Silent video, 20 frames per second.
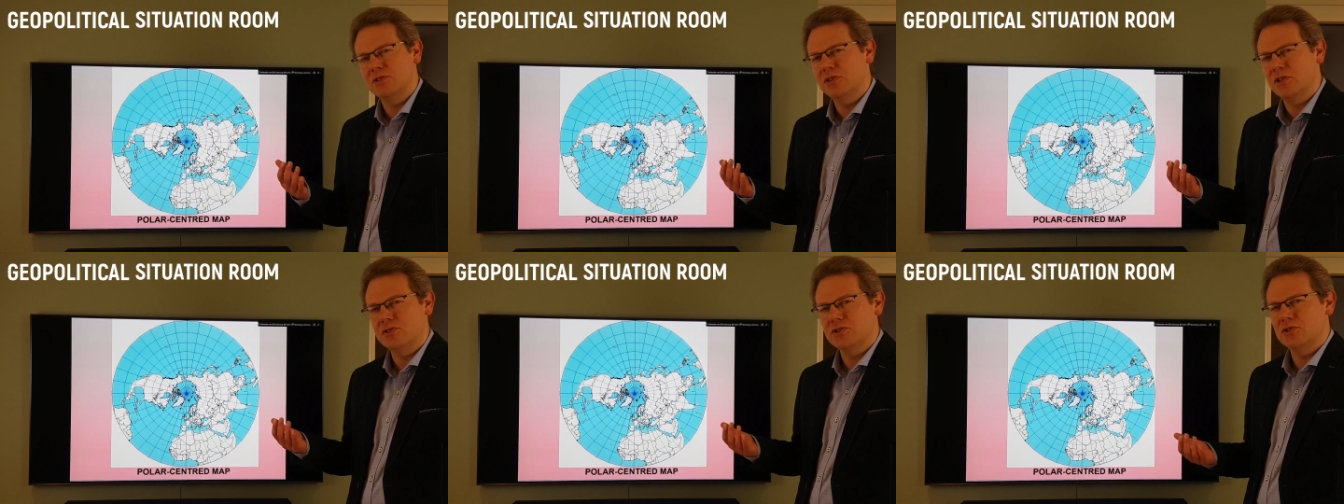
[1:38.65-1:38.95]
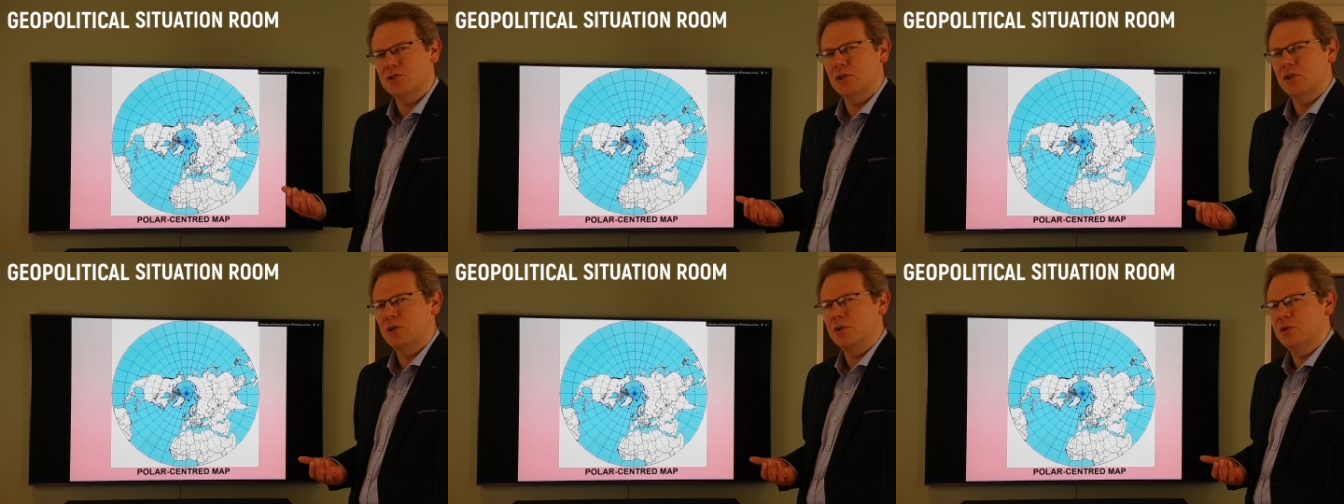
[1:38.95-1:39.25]
not
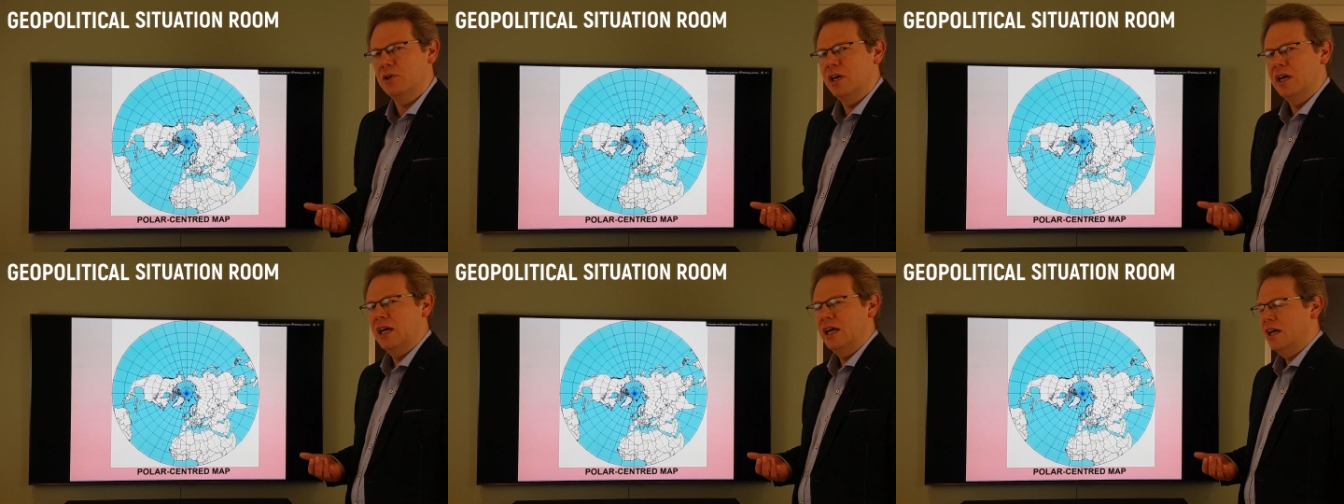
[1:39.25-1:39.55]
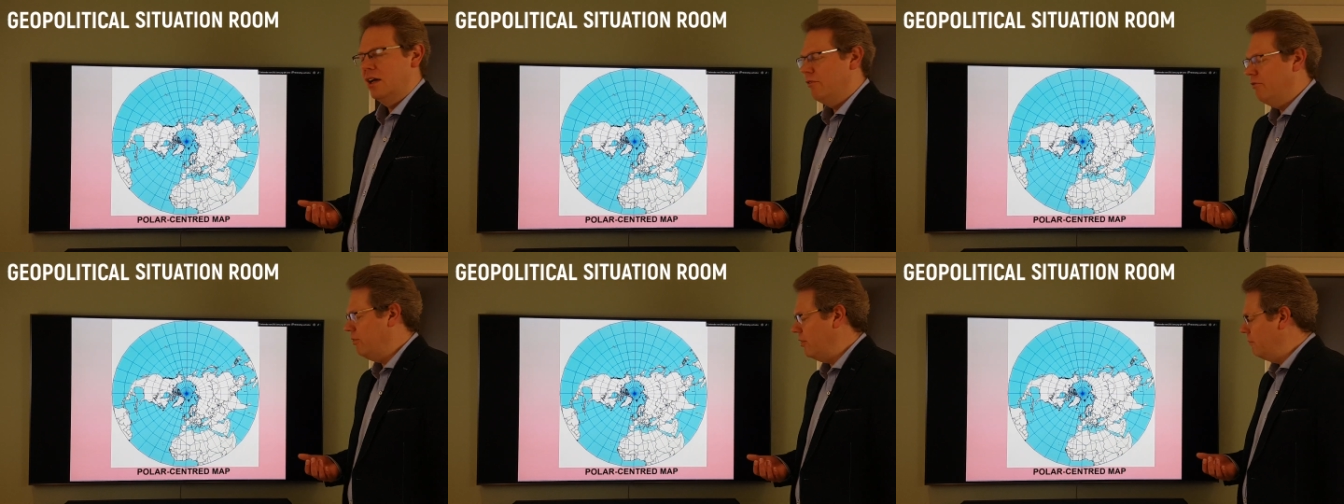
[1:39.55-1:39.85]
so
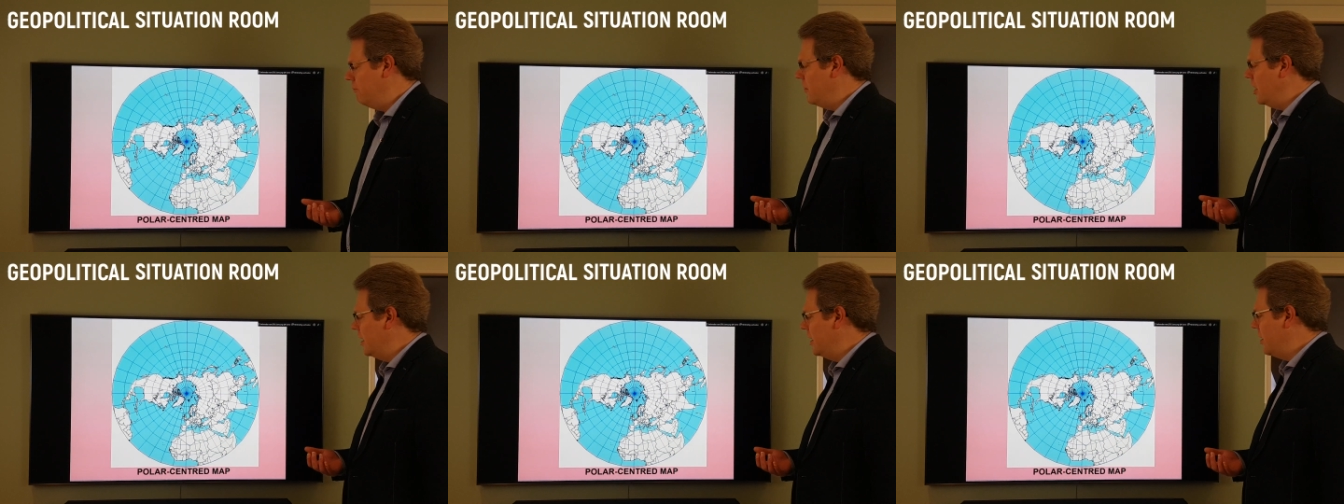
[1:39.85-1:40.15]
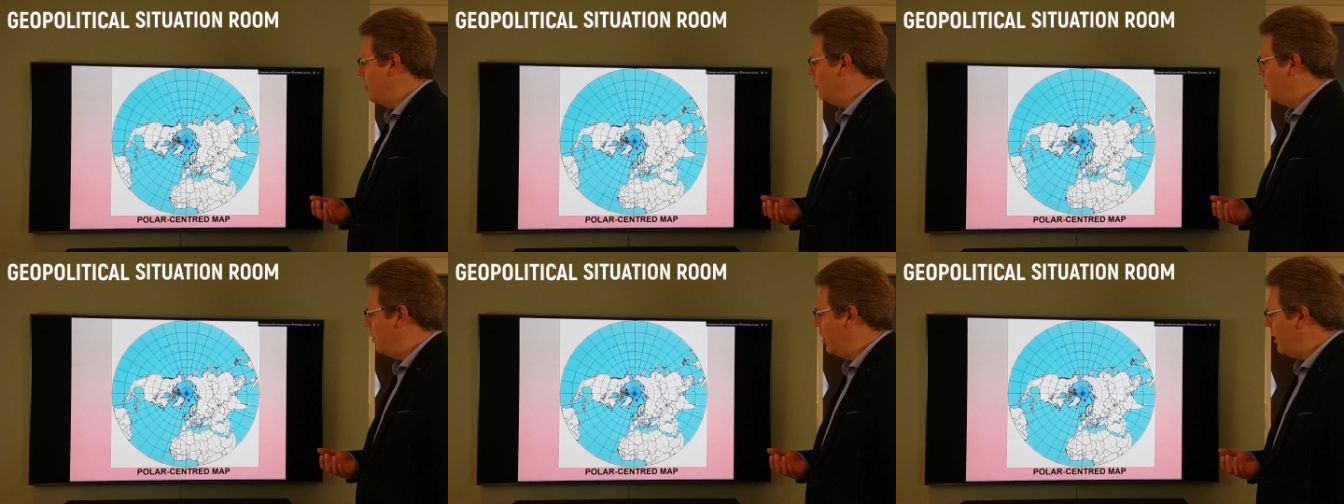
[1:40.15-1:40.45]

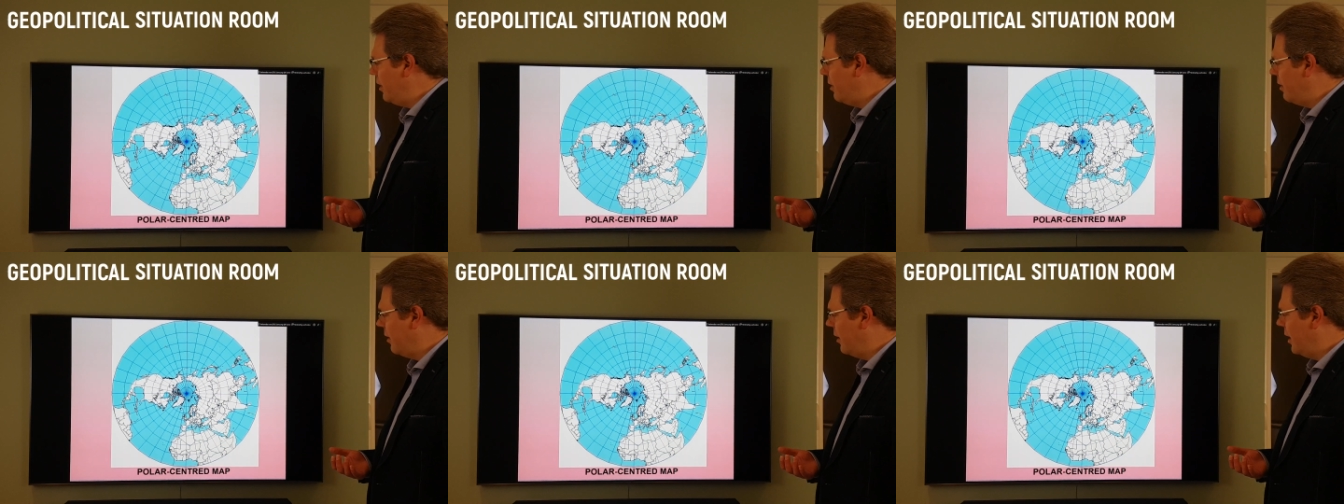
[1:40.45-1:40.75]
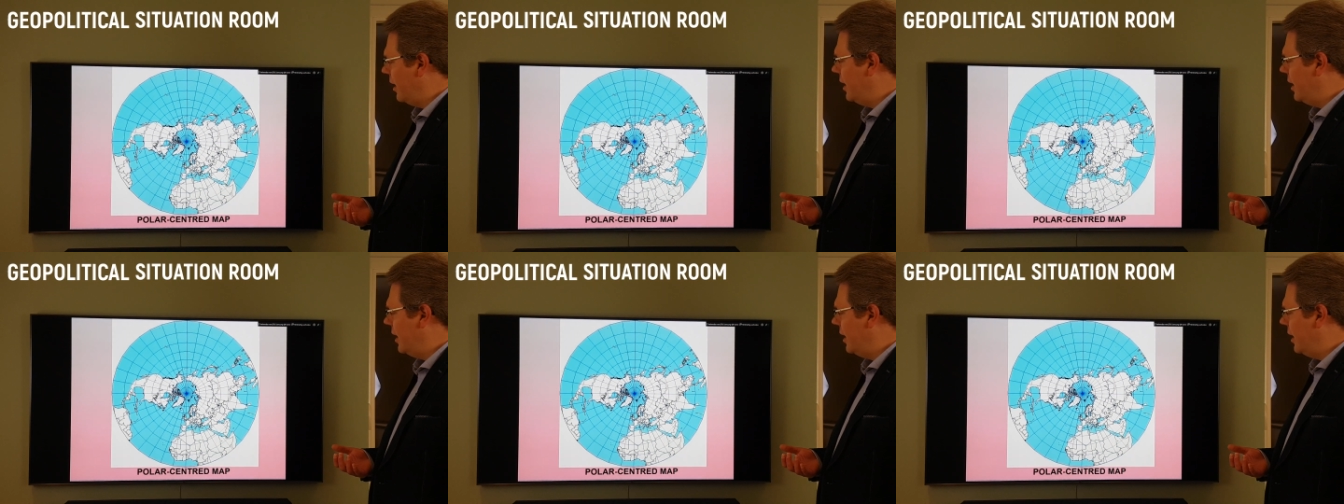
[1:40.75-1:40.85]
familiar with.